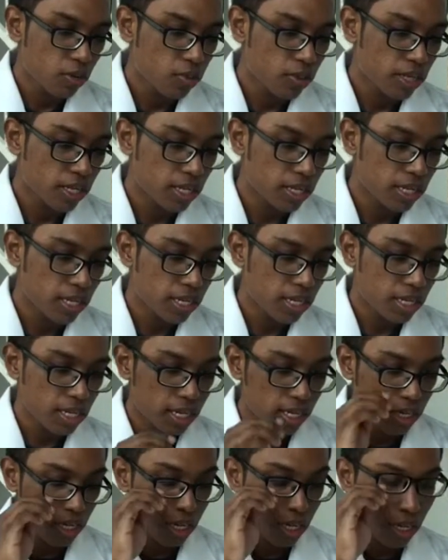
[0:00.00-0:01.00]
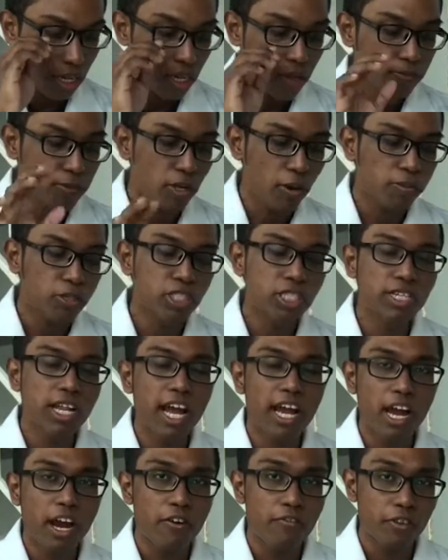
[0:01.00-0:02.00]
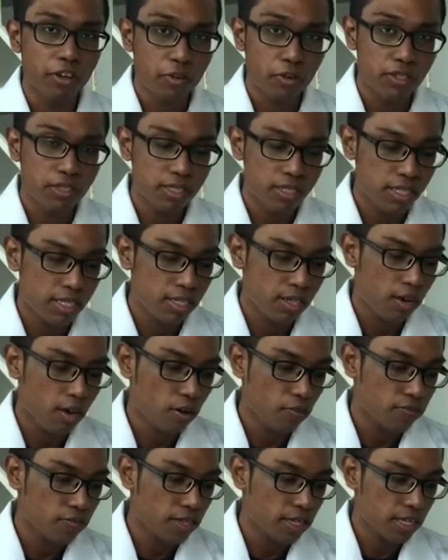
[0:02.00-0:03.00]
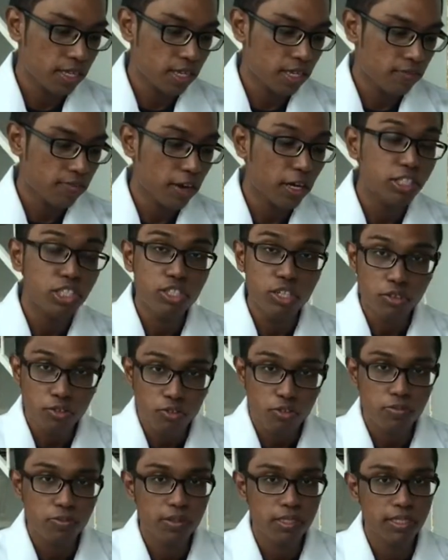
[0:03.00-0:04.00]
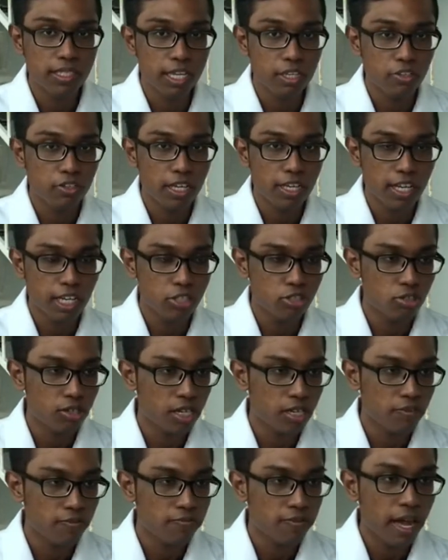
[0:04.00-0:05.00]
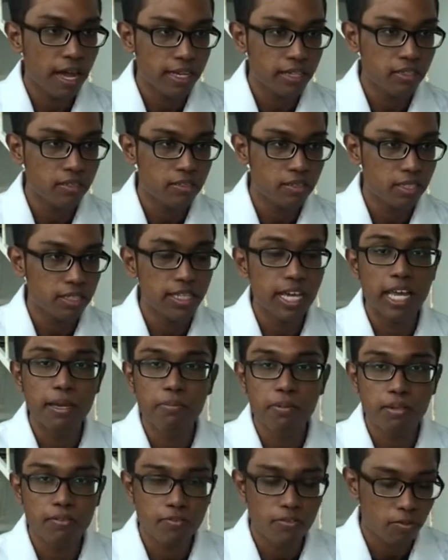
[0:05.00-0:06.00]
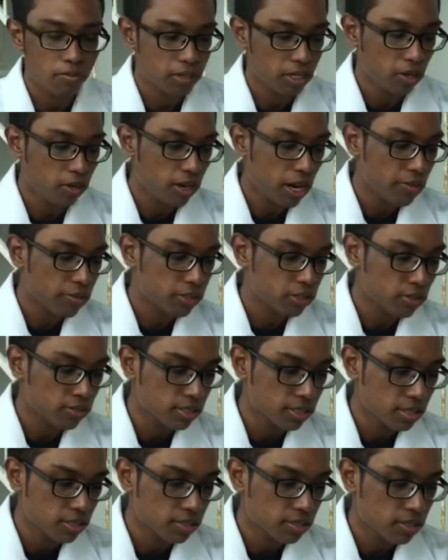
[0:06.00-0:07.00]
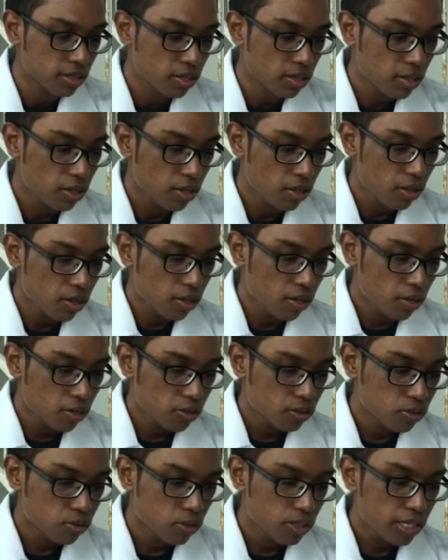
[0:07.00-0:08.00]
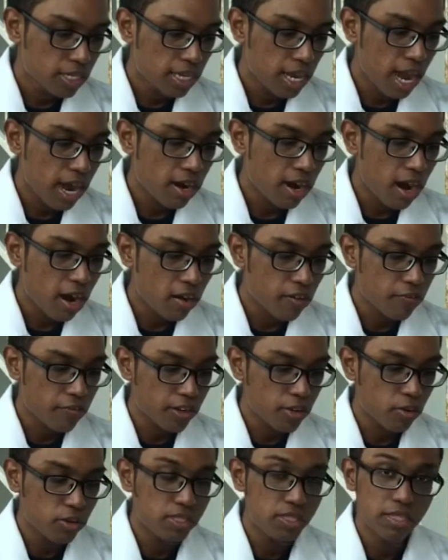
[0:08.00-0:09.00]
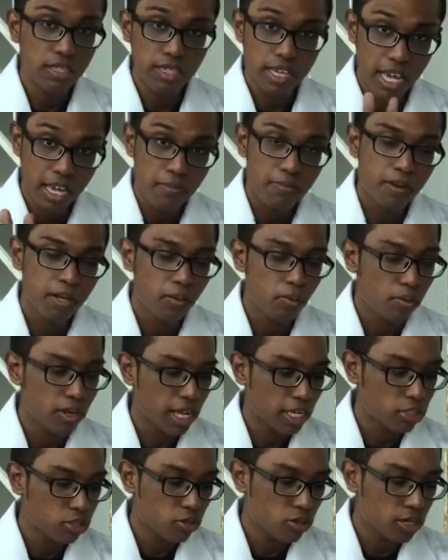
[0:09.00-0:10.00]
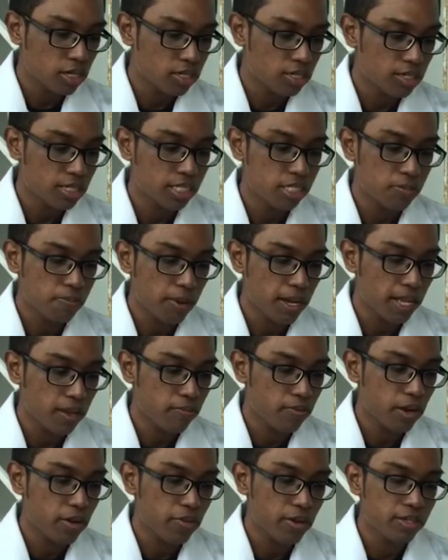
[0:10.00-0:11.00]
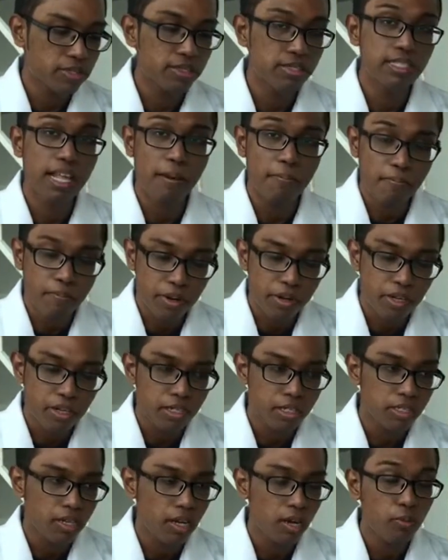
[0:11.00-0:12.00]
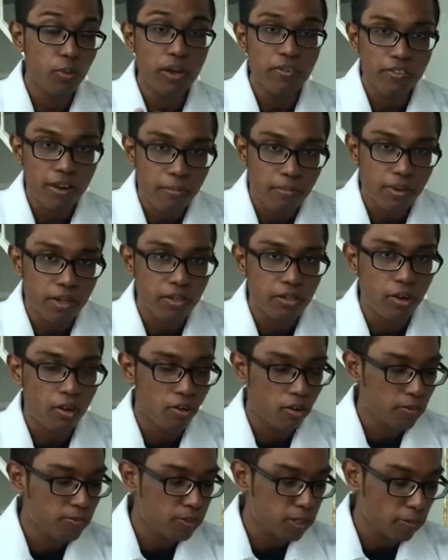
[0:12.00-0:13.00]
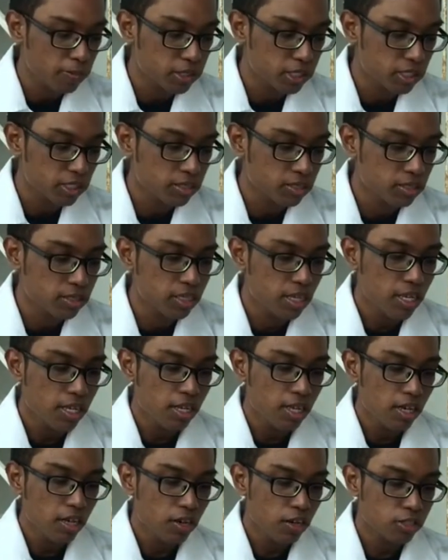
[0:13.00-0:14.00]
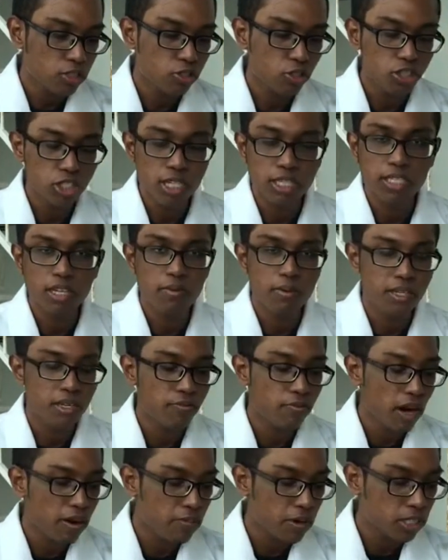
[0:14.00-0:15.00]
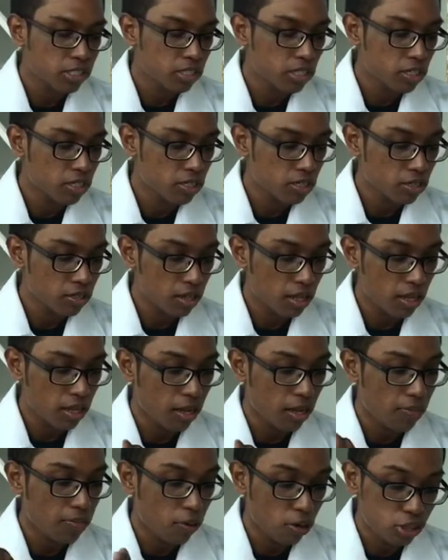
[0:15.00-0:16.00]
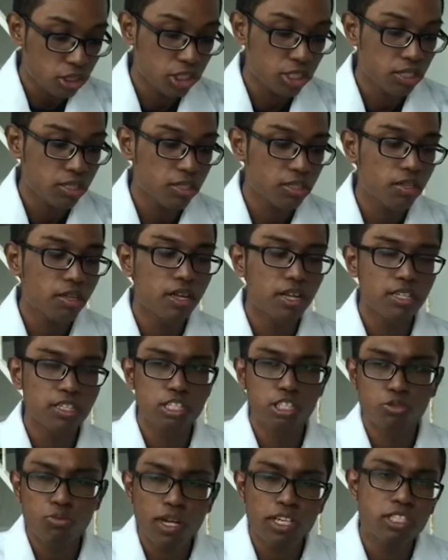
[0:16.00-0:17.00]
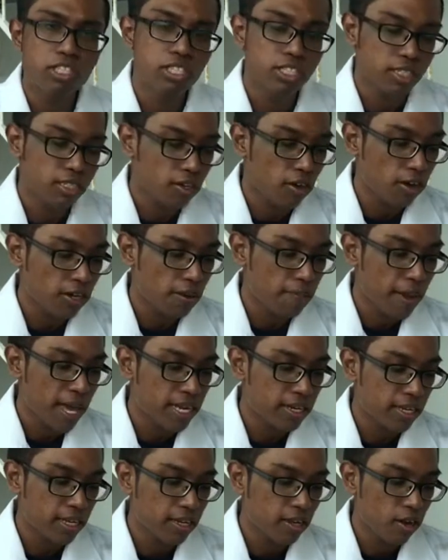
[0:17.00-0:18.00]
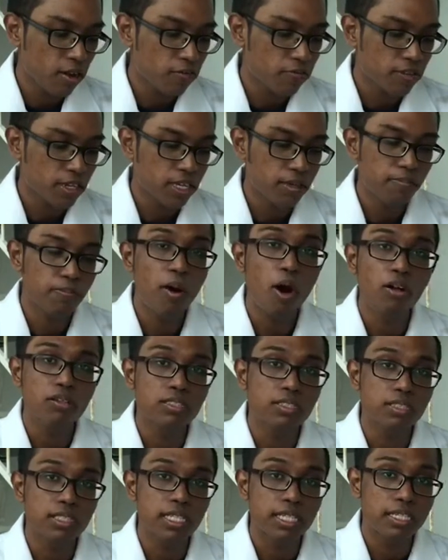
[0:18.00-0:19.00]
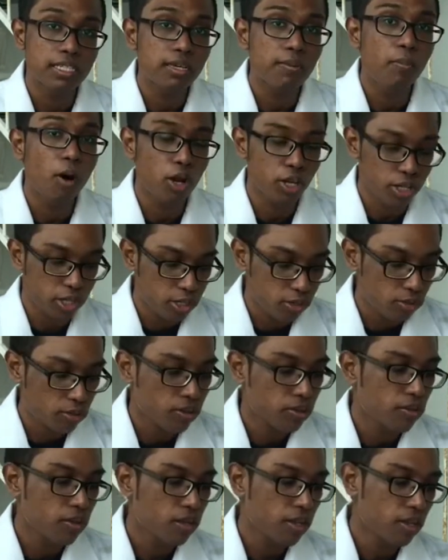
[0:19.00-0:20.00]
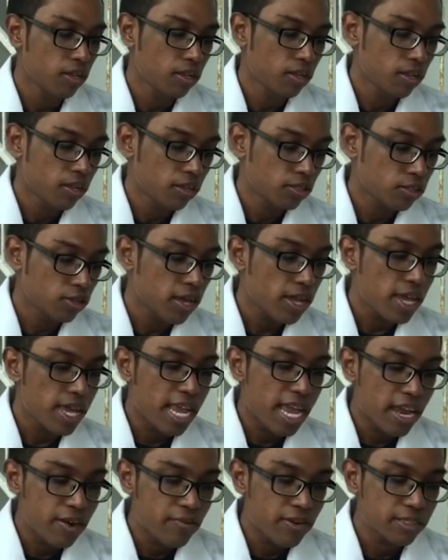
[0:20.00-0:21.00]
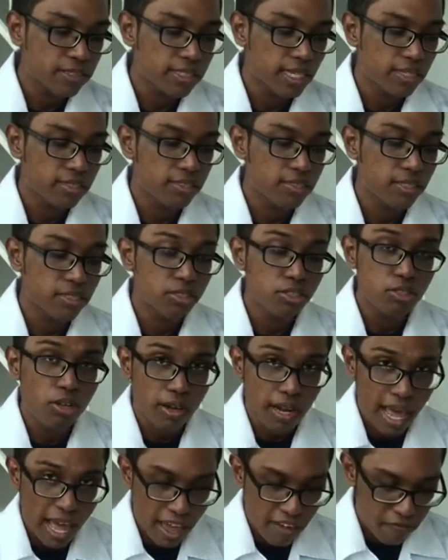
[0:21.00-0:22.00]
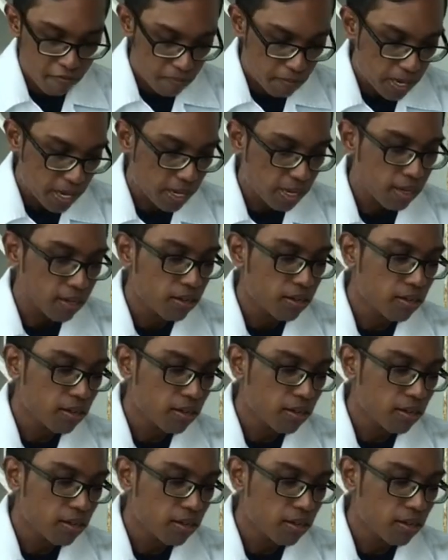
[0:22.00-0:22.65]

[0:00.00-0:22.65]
with the absorption IR frequency of the functional groups that you can actually find the table from the online resources. So the IR frequency table will actually display various wave number or absorptions associated with the vibrational motion, the stretching or the bending of the bonds in the molecule. So areas that does not have peak